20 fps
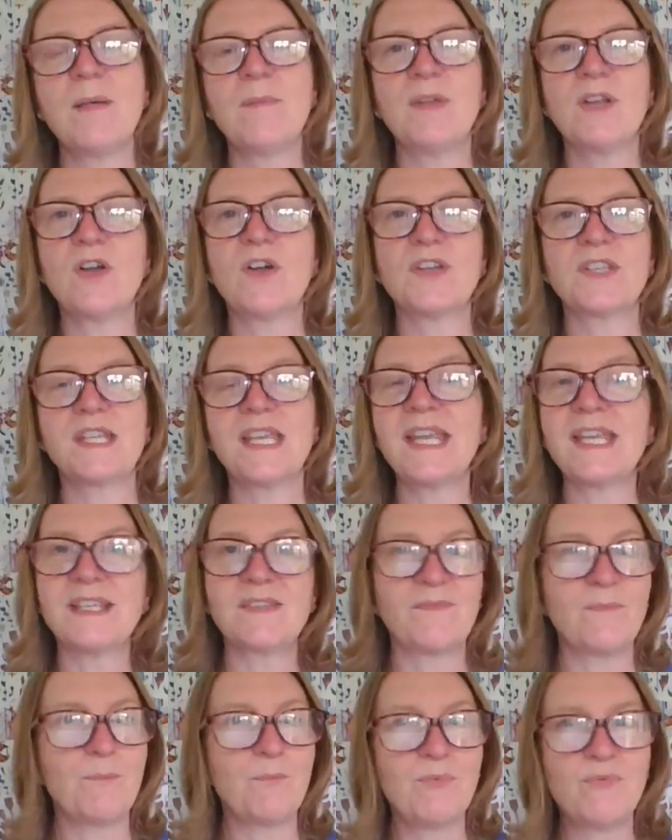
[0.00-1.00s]
because it's
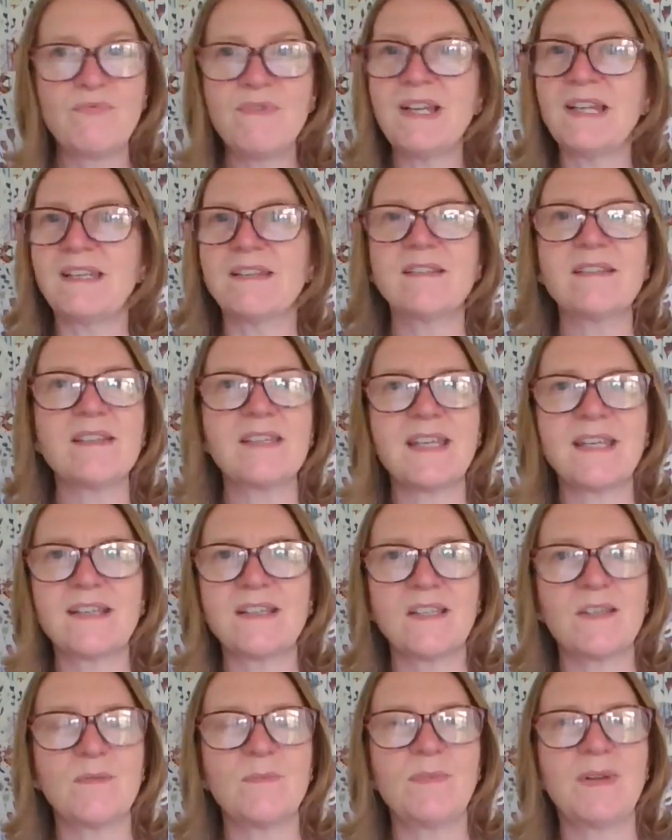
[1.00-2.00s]
brilliant in
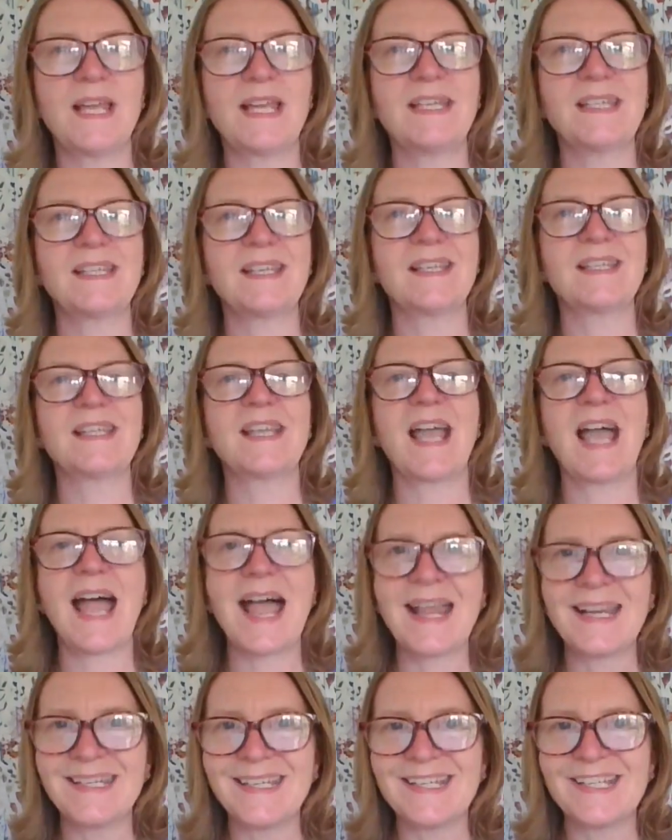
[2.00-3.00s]
some places
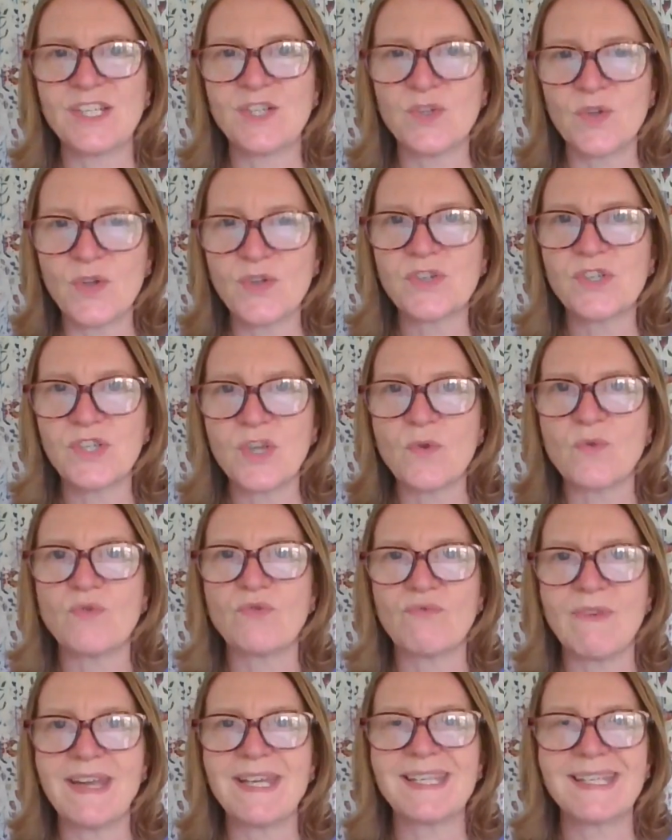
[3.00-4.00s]
and it's not so
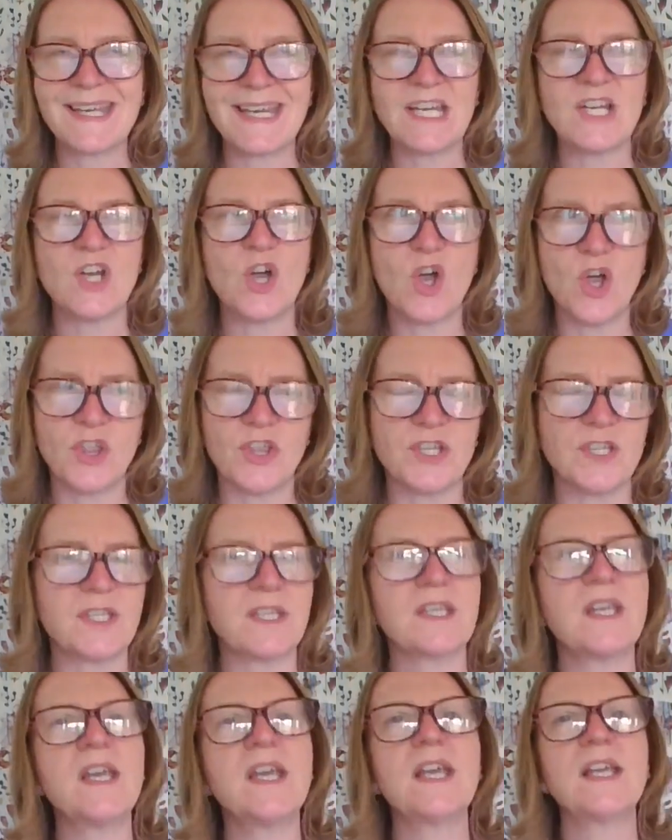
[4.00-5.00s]
great in others.